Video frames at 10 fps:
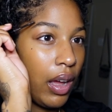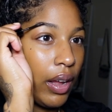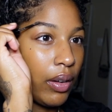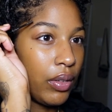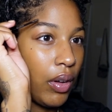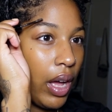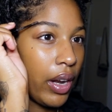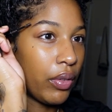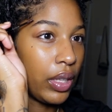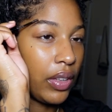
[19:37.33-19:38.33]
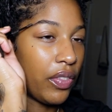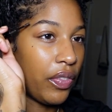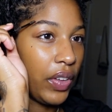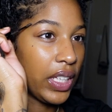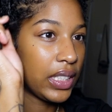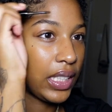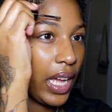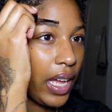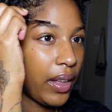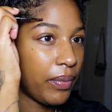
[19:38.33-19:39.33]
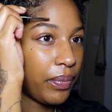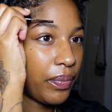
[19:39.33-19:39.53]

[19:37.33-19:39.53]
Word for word: I don't know how to really fix that